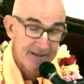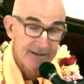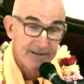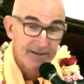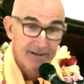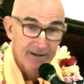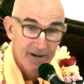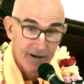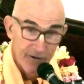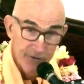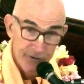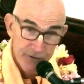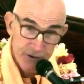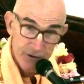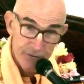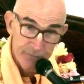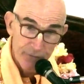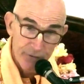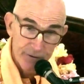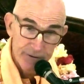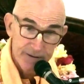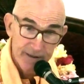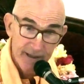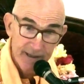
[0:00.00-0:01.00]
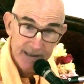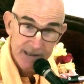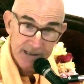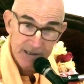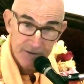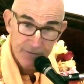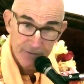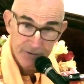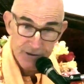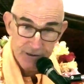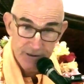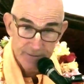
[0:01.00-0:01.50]
Also, if one takes
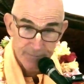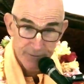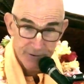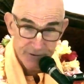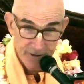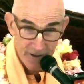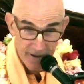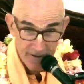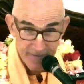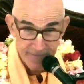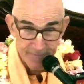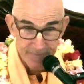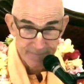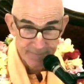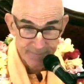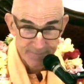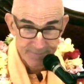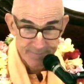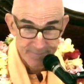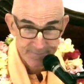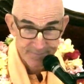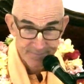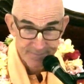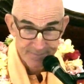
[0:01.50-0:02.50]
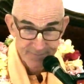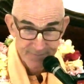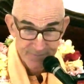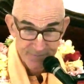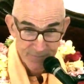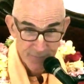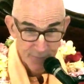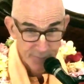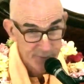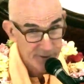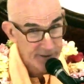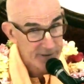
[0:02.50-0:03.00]
Krishna prasadam,
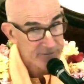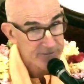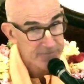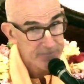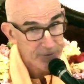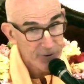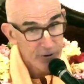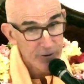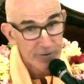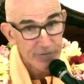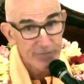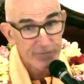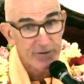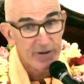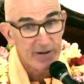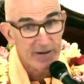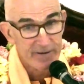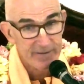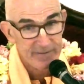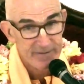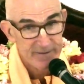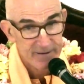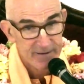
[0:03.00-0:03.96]
one becomes purified.